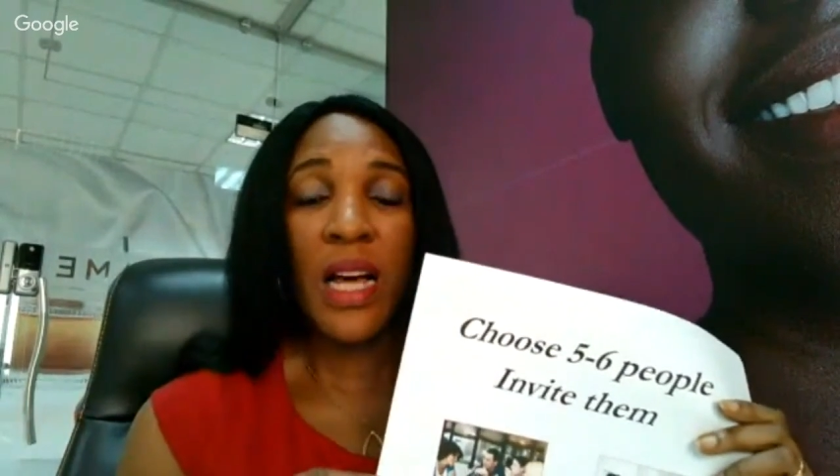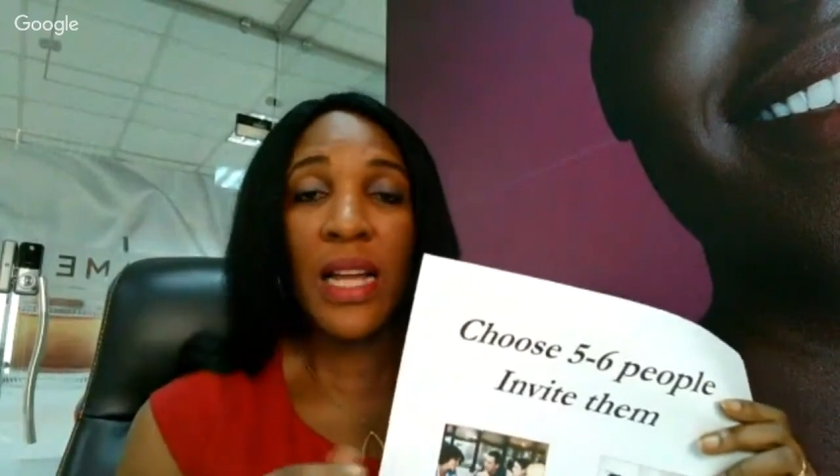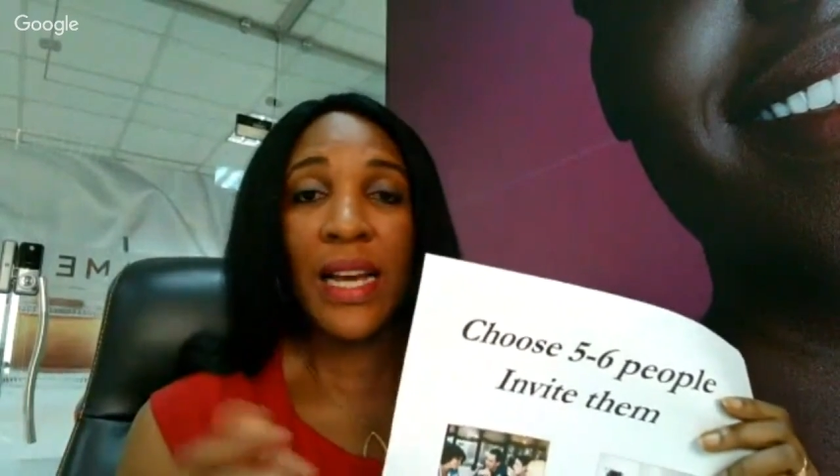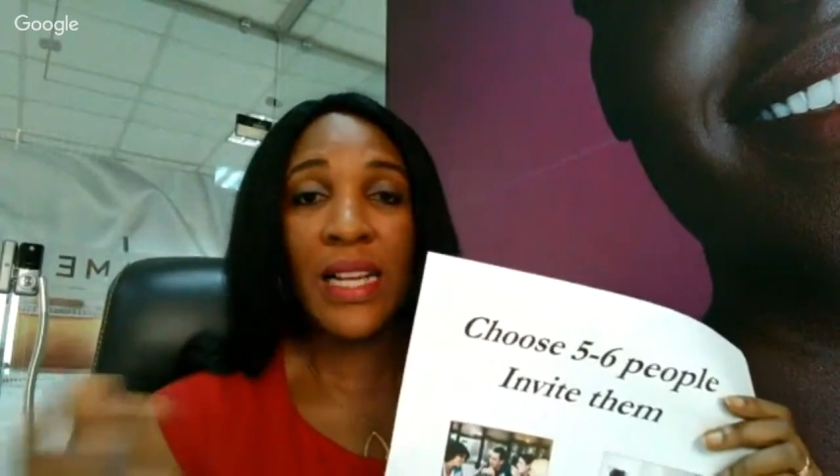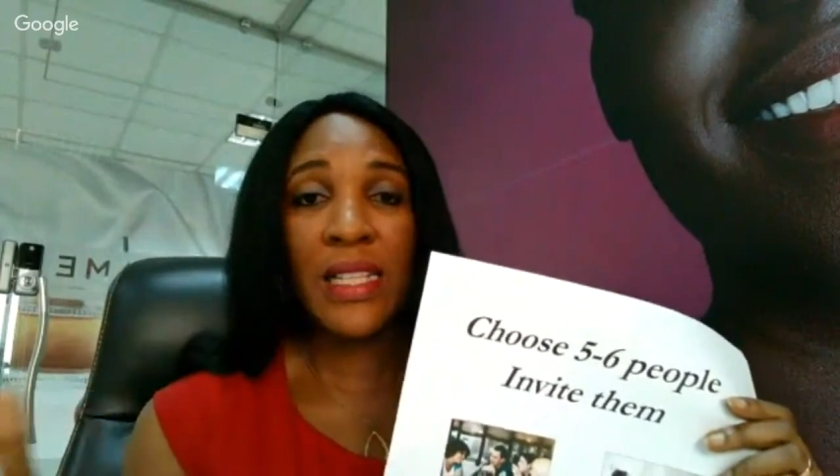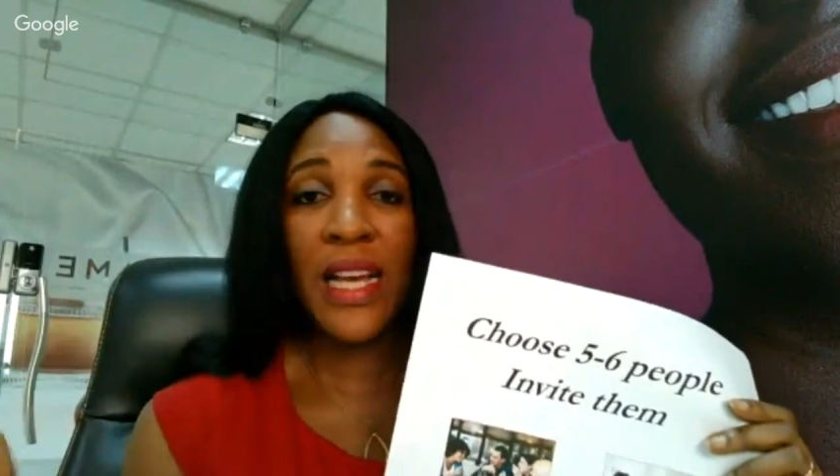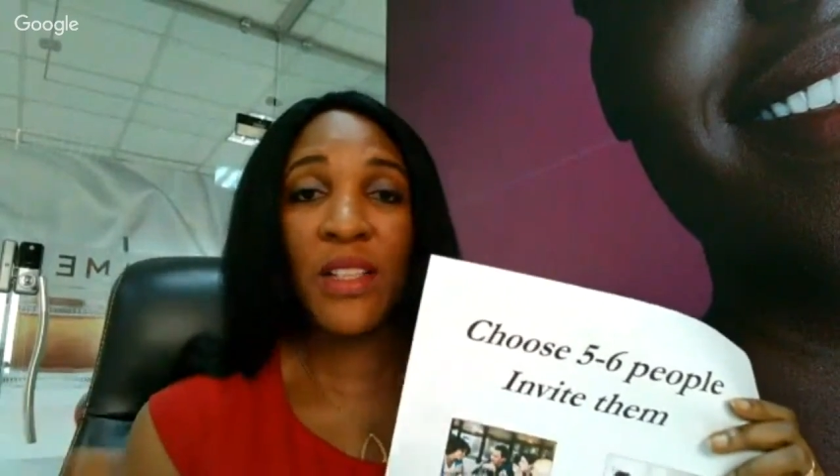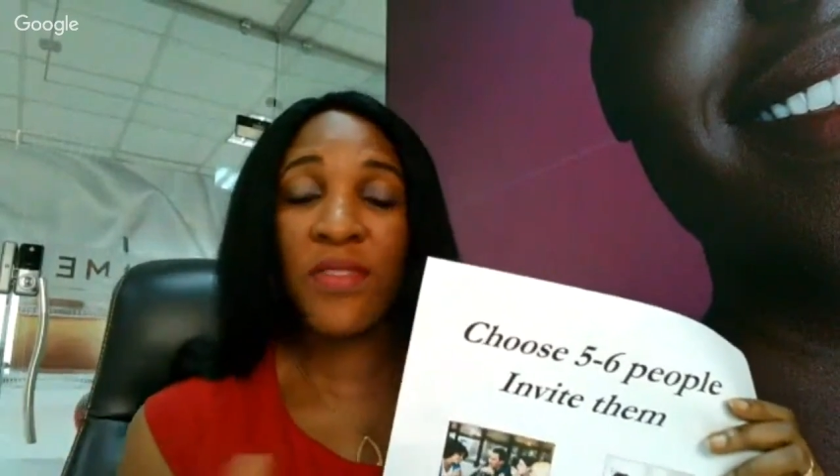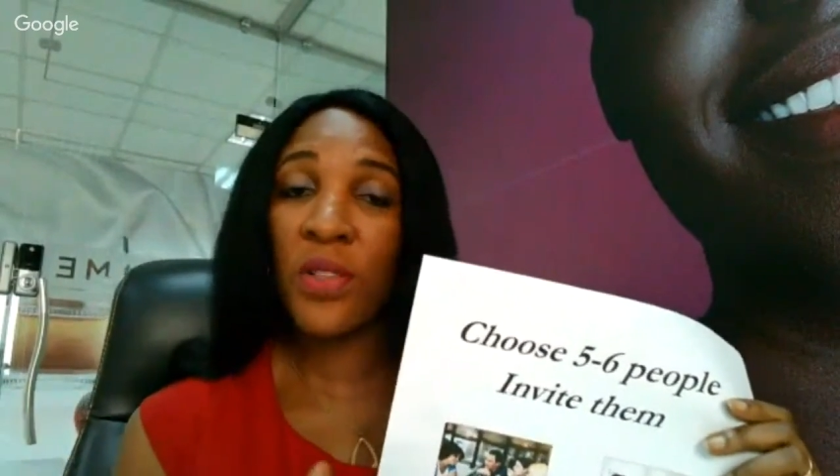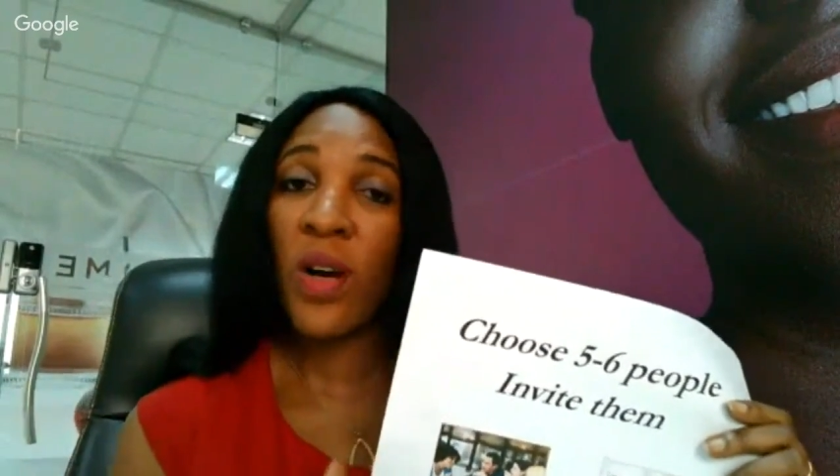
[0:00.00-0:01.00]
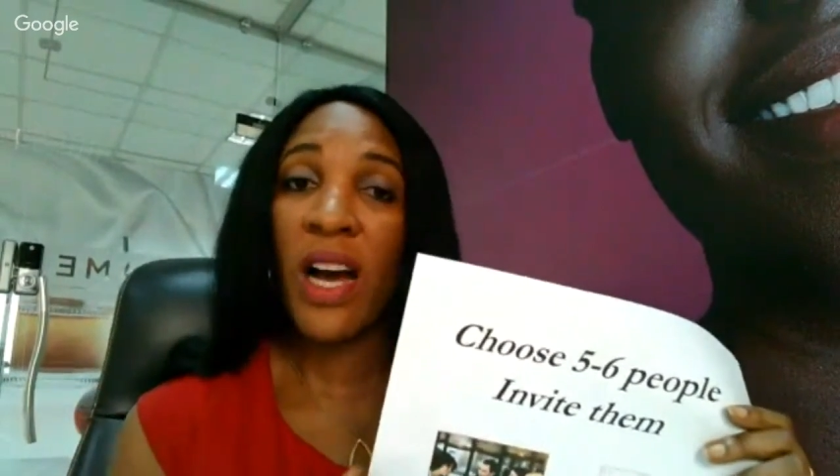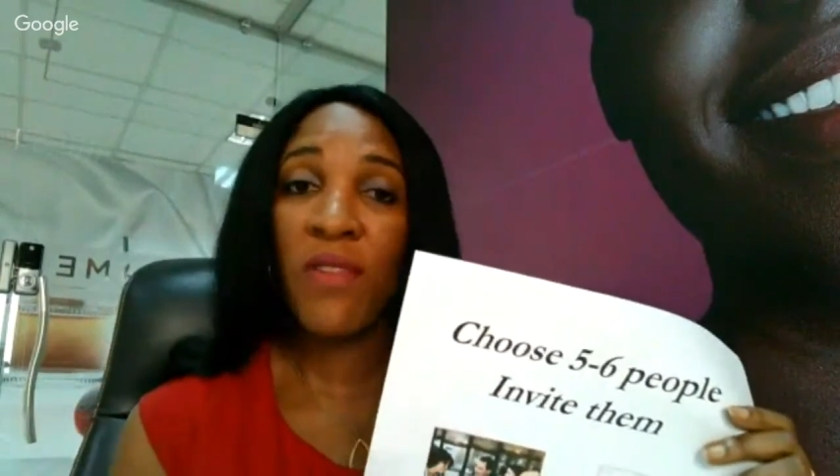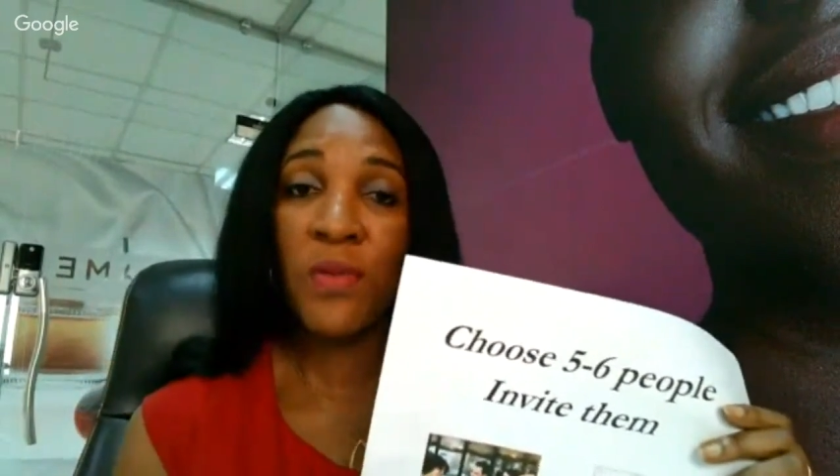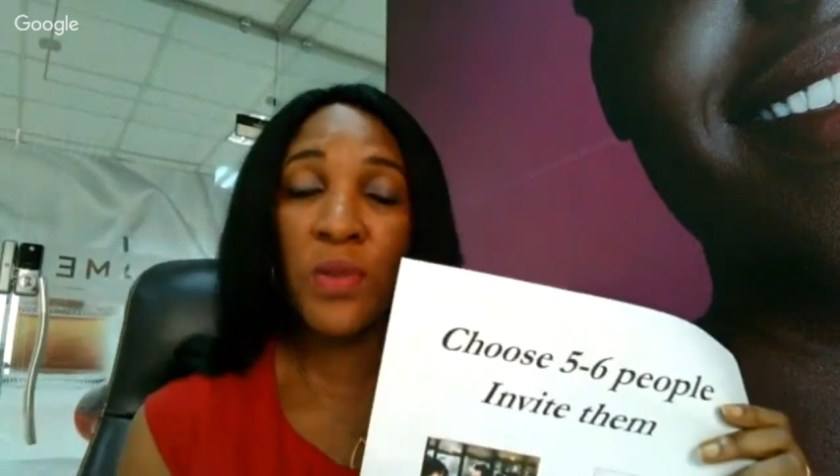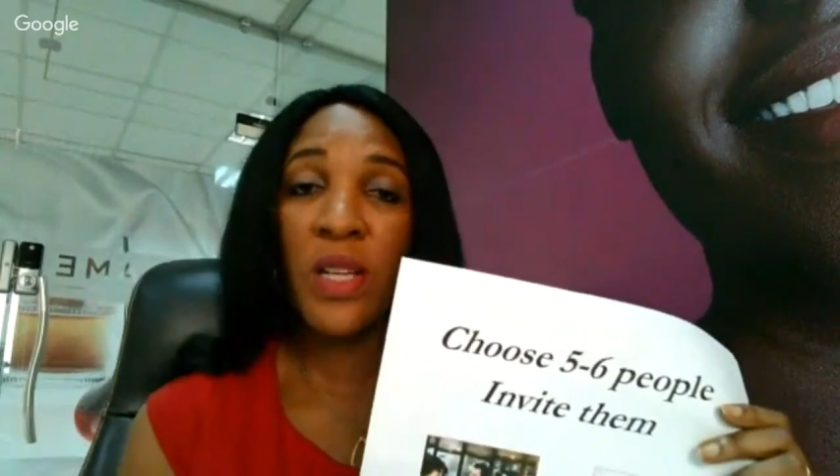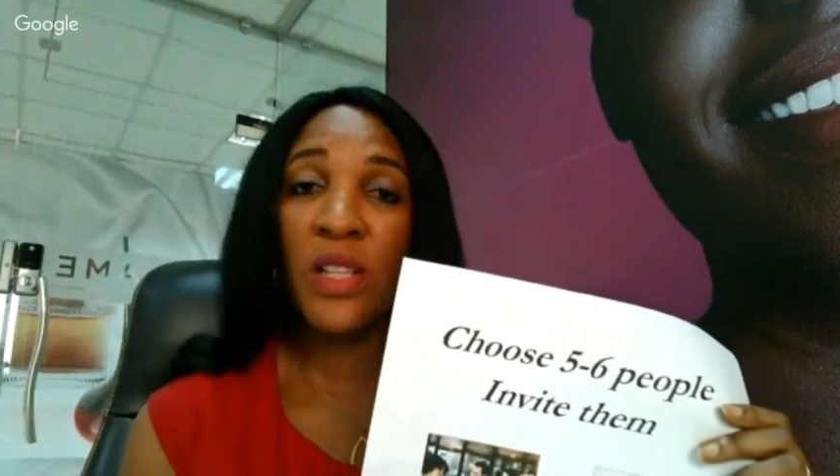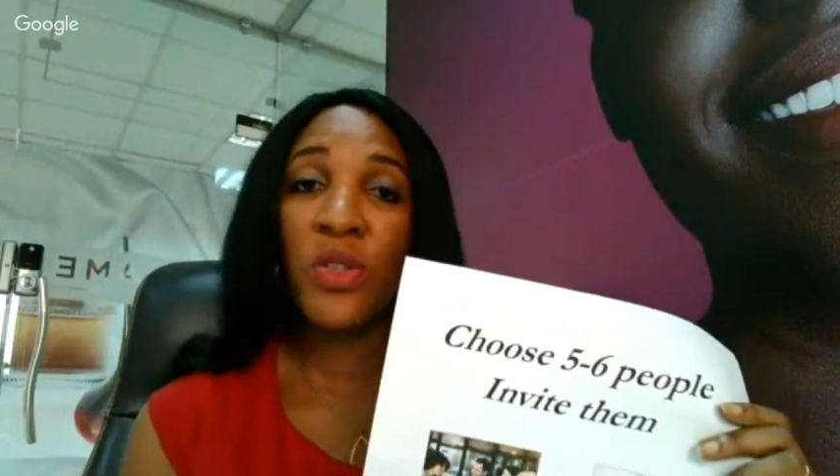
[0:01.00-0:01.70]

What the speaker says: and like I said, if you don't have up to that,